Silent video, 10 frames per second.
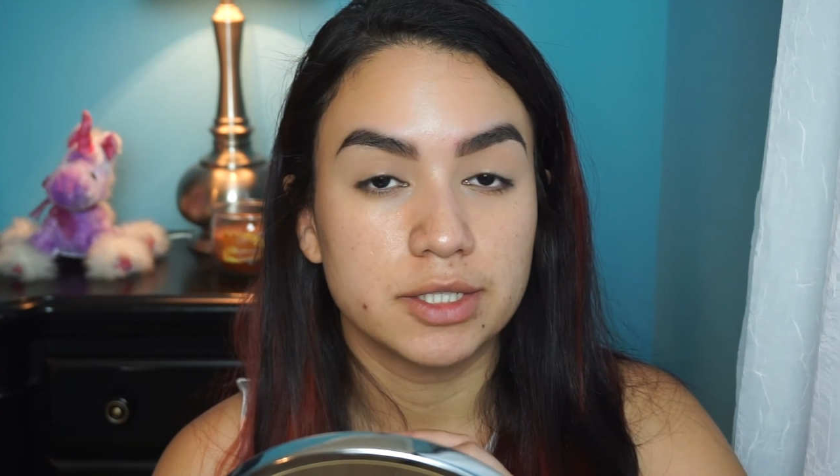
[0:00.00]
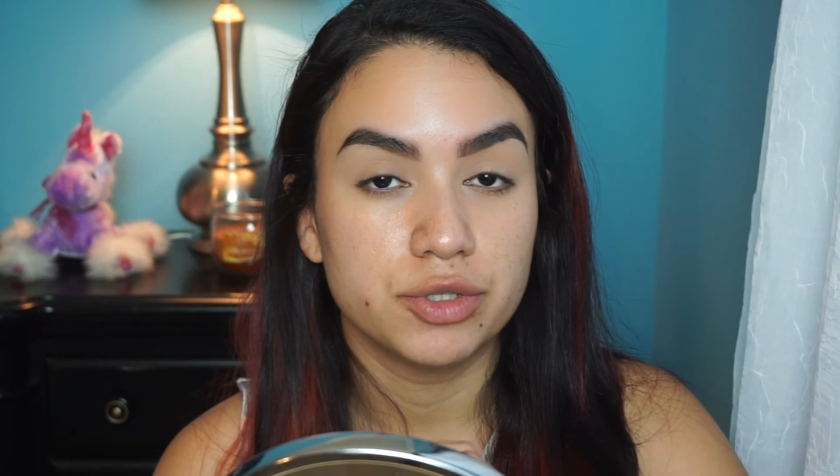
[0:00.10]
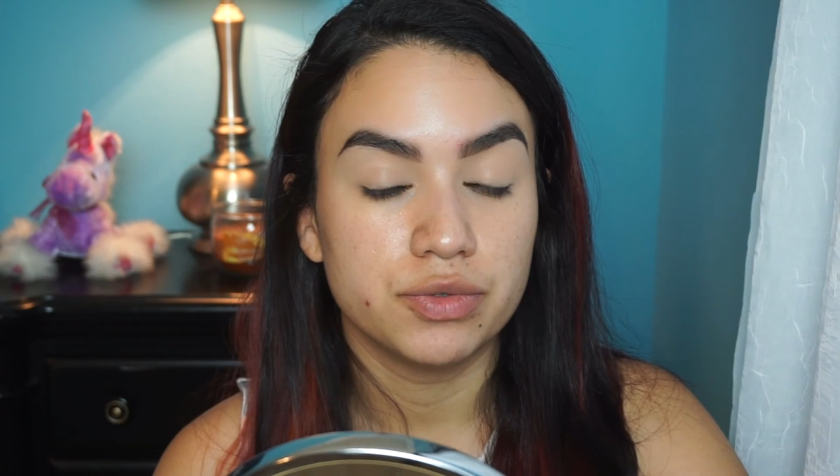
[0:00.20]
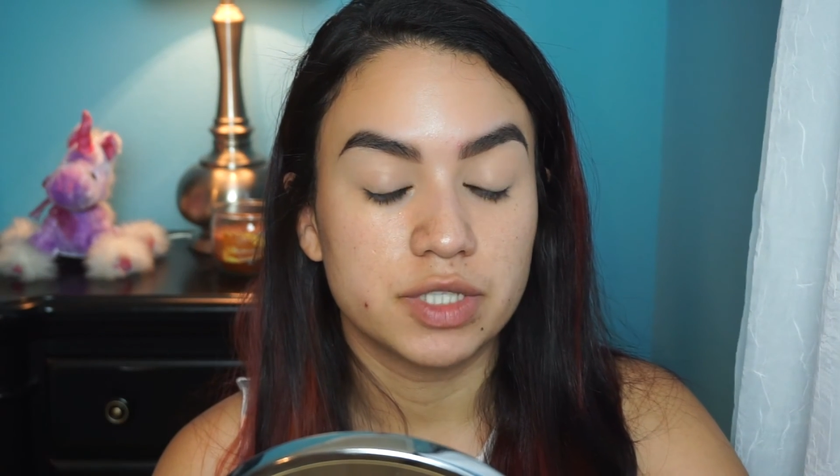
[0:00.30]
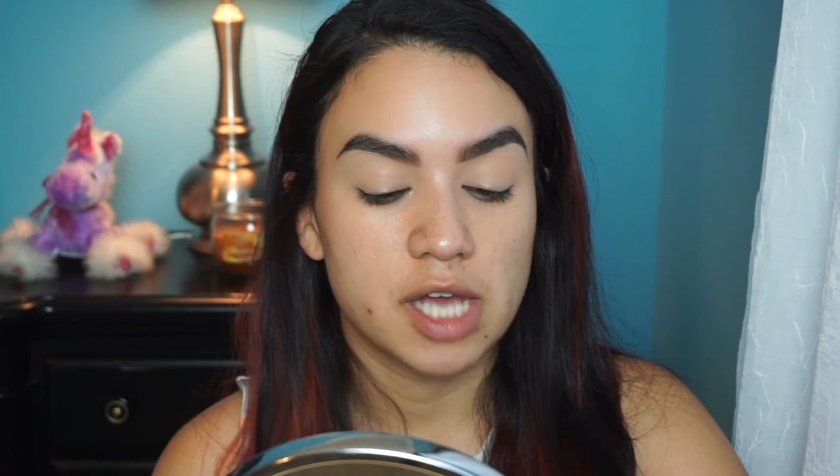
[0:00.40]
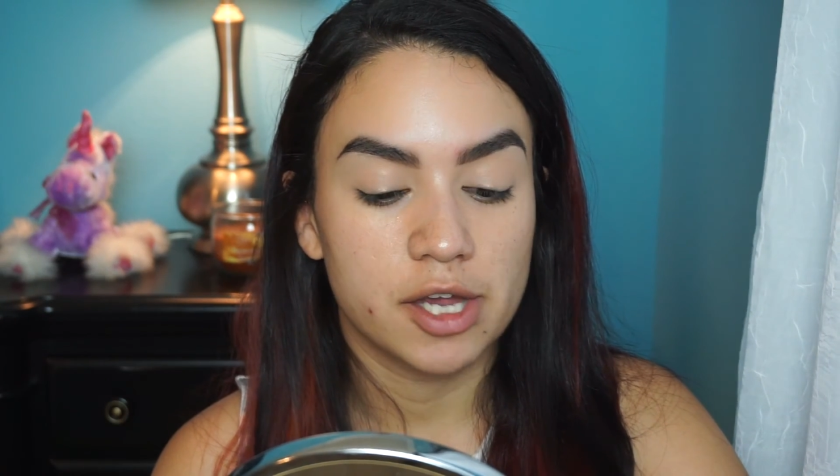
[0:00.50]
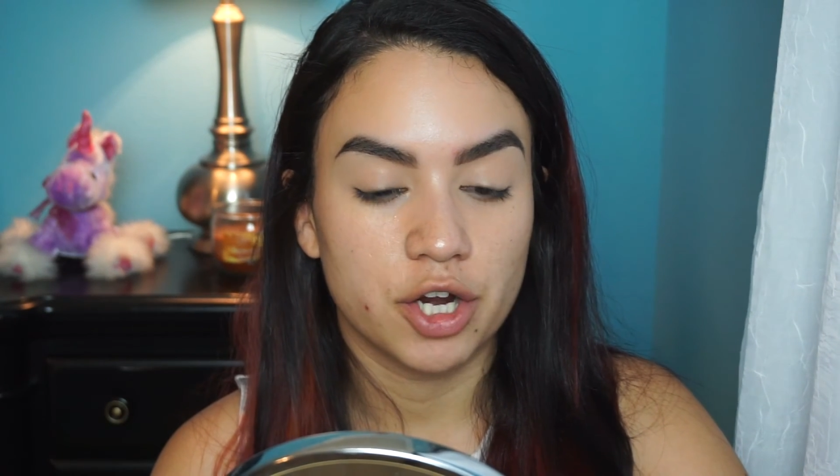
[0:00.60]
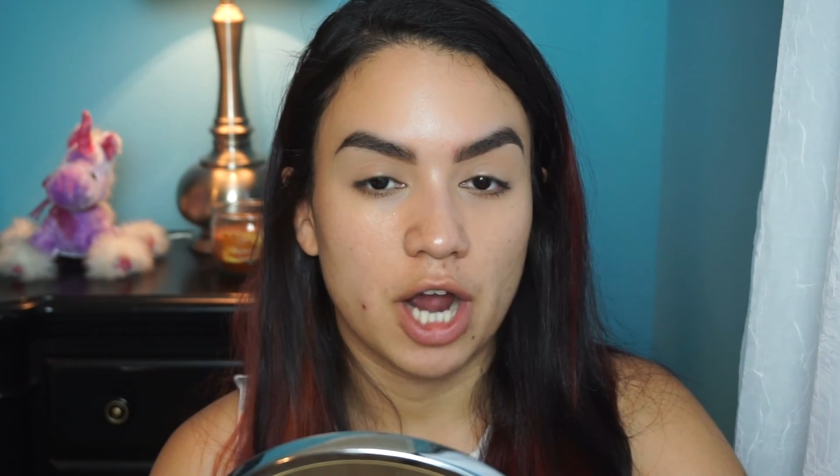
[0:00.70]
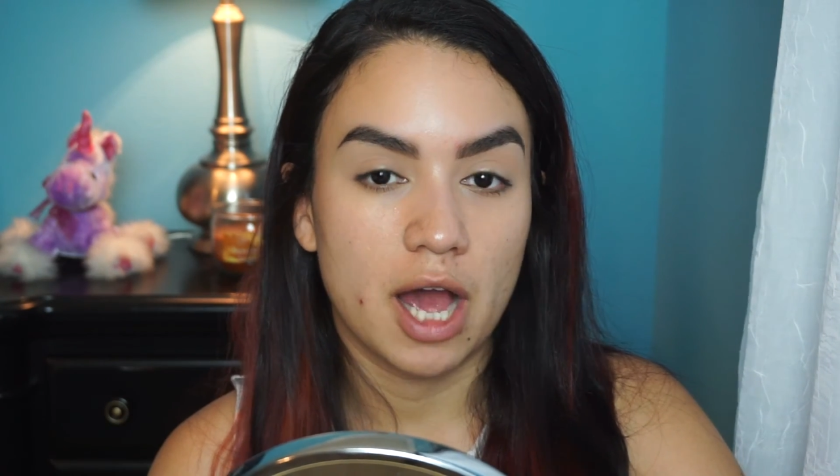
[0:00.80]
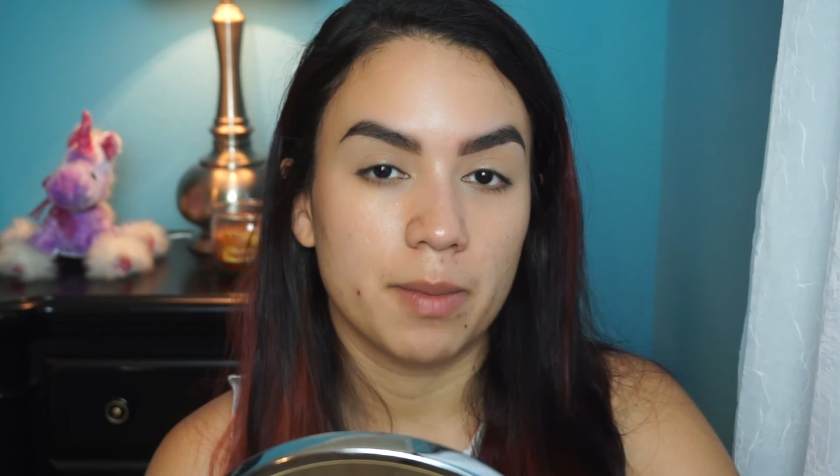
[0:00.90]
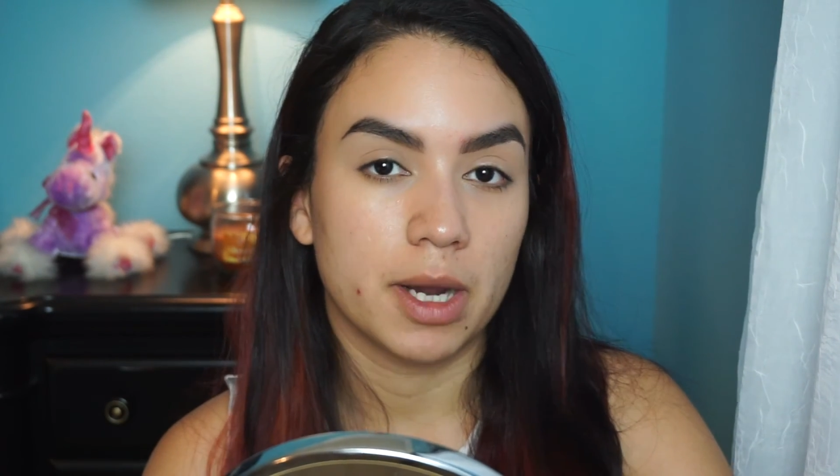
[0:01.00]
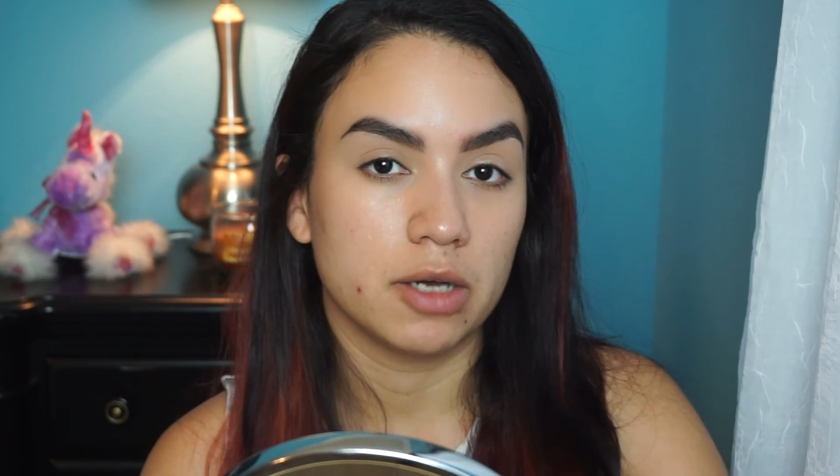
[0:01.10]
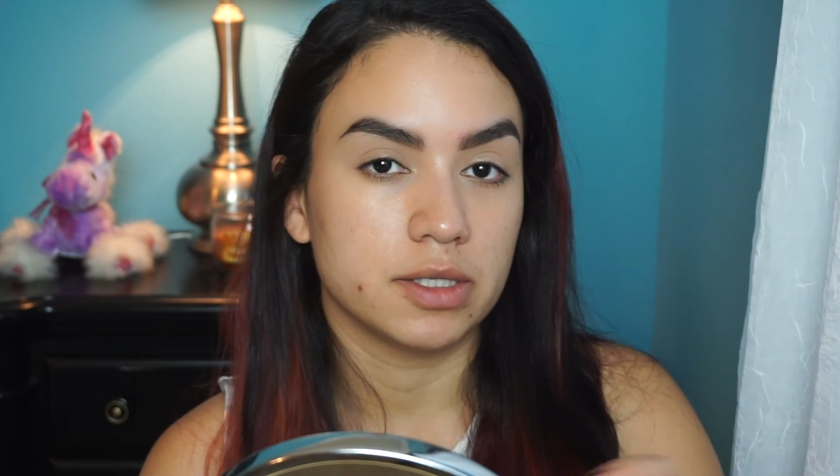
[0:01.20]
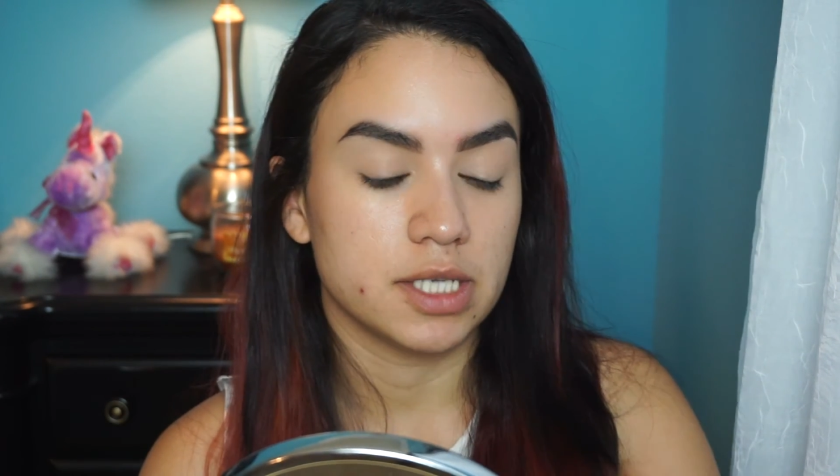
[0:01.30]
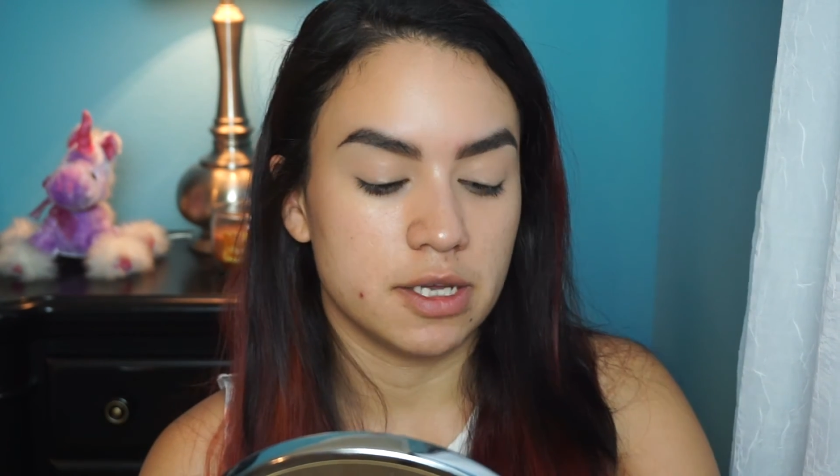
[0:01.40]
to set your
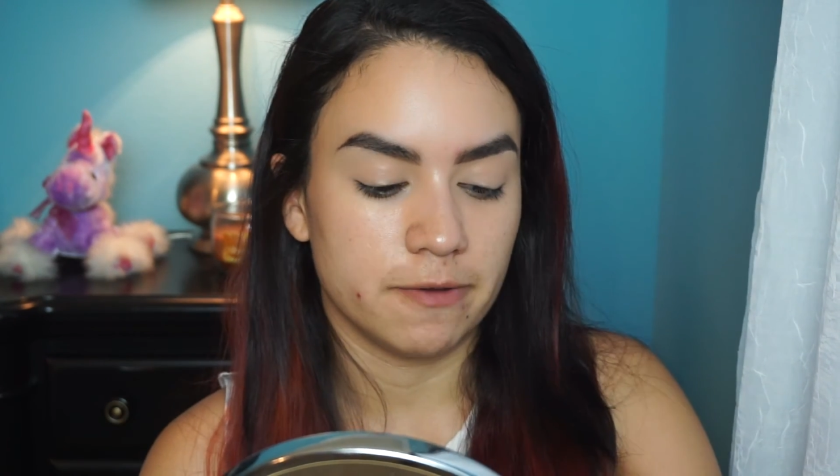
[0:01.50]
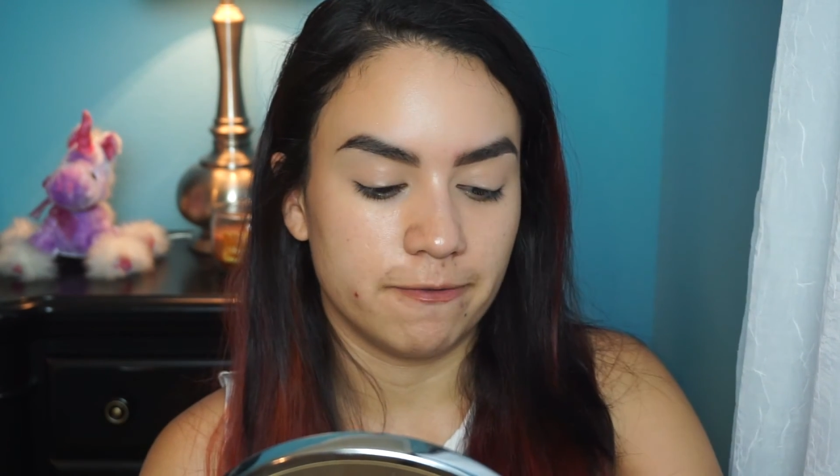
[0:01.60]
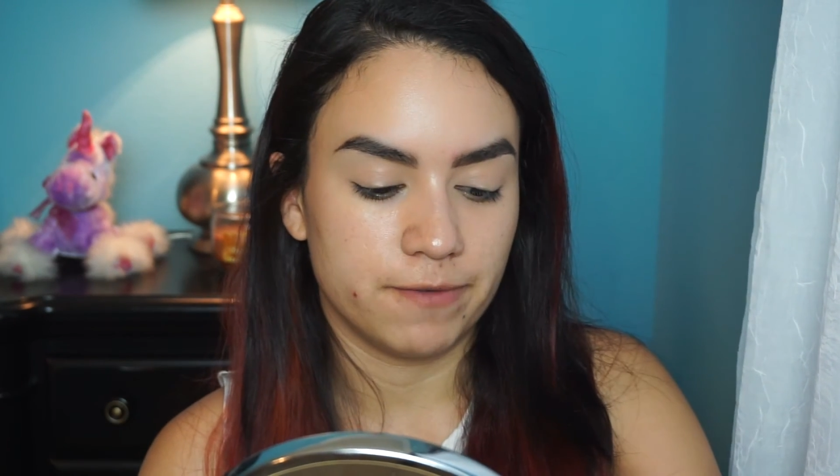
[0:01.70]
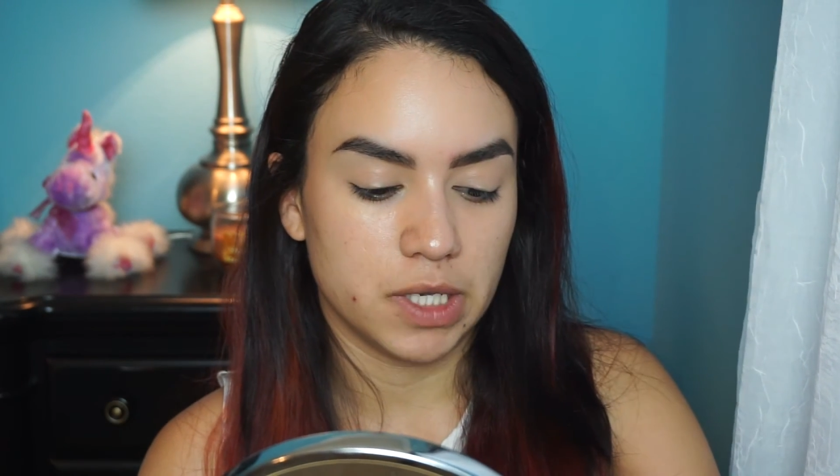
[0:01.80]
eyebrows if